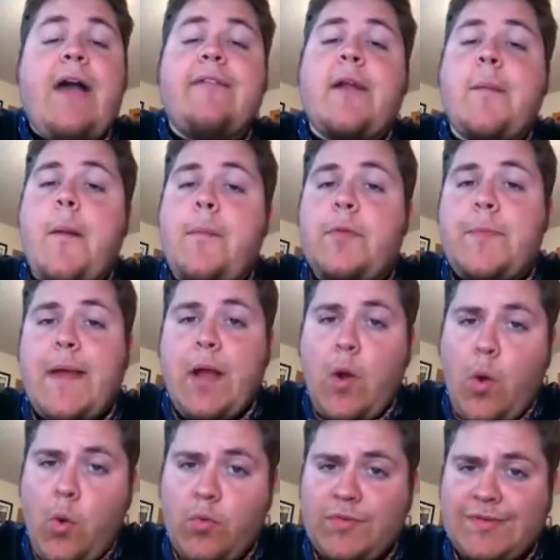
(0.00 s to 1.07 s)
I've come up with my
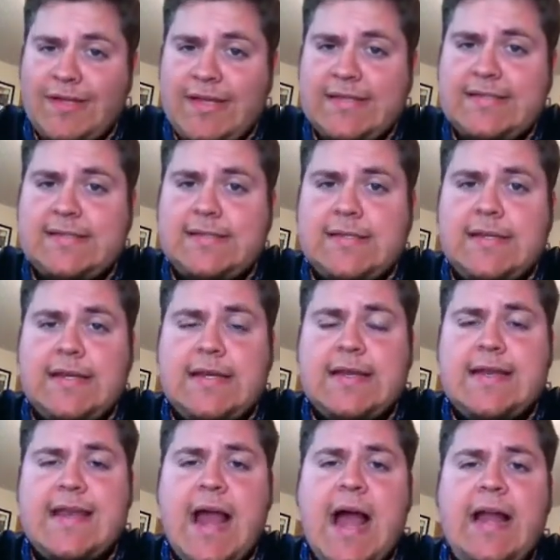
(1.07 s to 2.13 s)
own list,
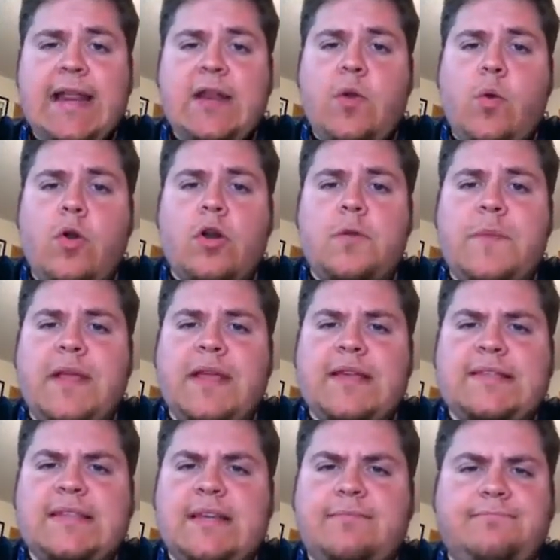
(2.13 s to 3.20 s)
not in order
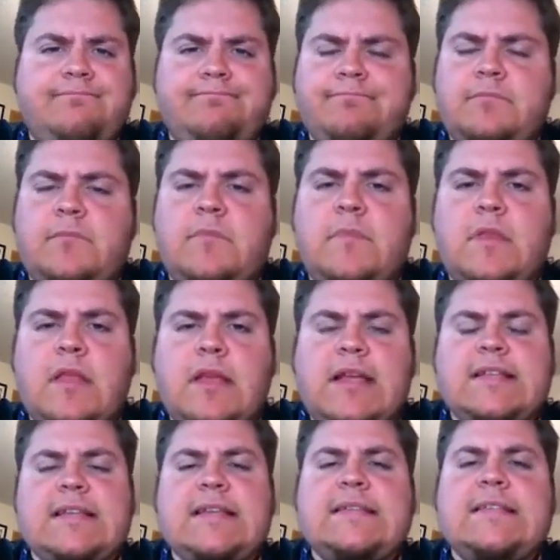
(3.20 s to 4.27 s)
because
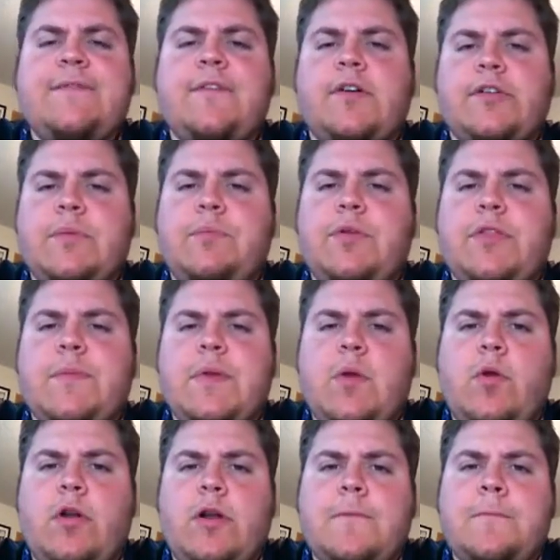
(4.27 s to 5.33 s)
it's difficult to put them
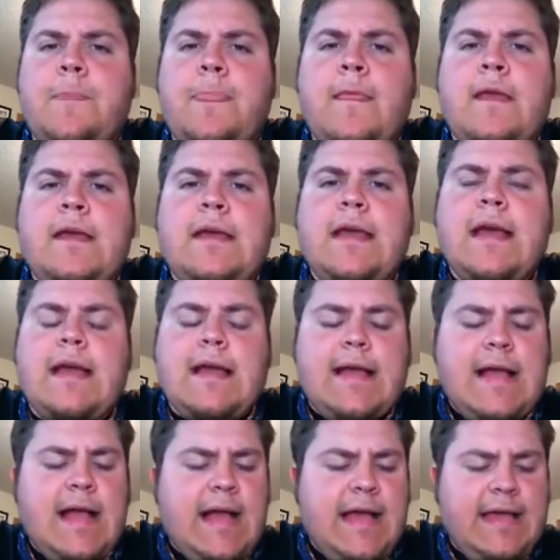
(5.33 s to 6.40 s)
in order.
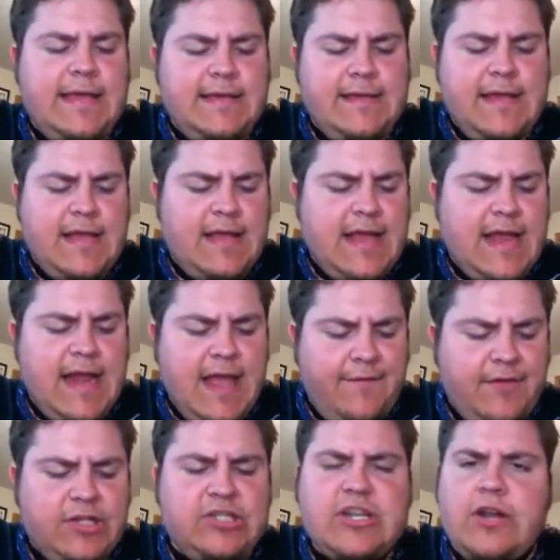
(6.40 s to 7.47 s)
I kind of
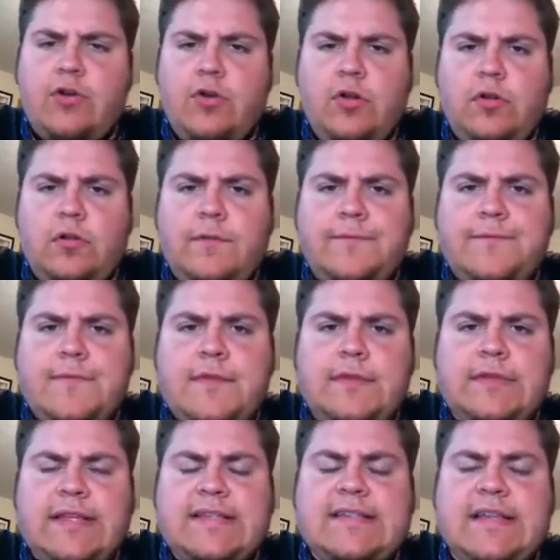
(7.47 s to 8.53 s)
have a general
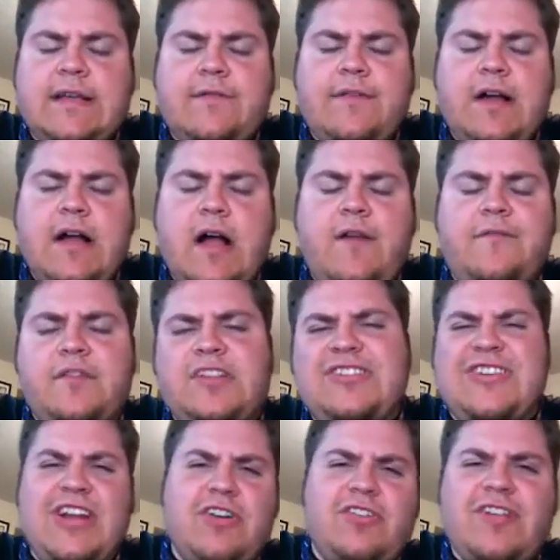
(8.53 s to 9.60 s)
listing of the
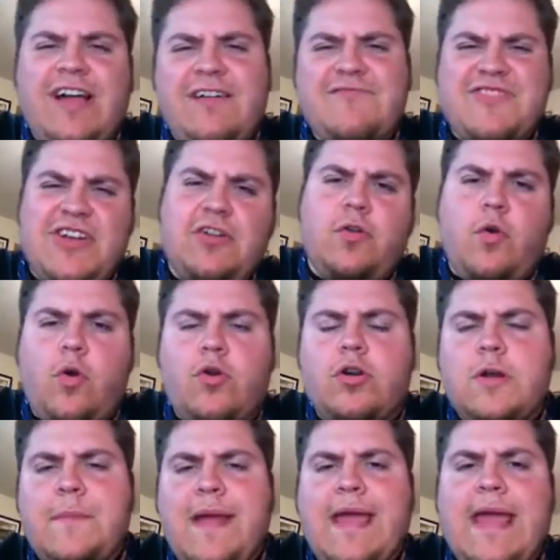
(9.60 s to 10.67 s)
general
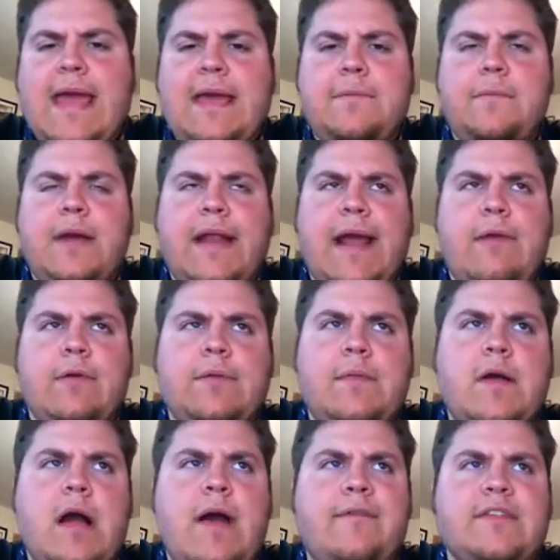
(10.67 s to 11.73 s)
order in my head, but I
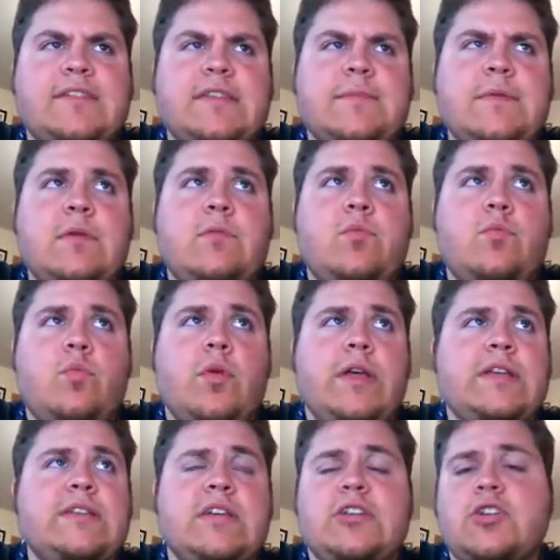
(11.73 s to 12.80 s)
would obviously be
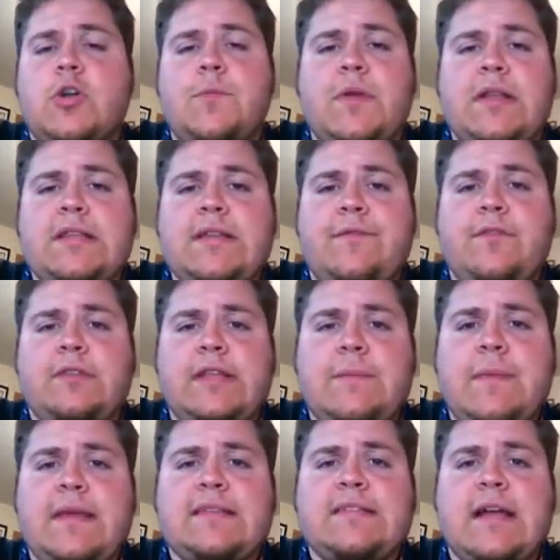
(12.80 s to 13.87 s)
willing to interpret it
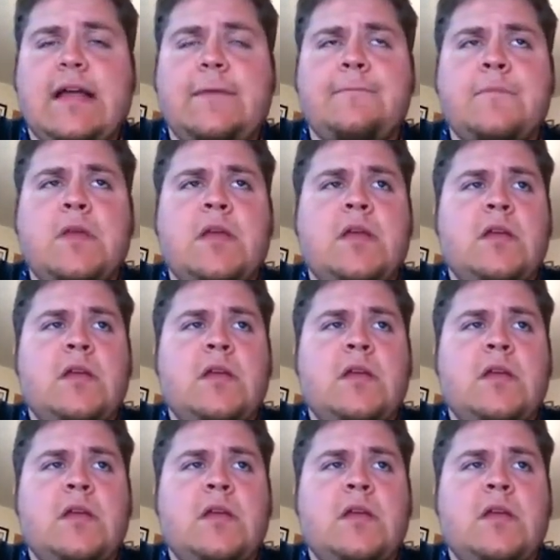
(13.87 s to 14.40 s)
differently based on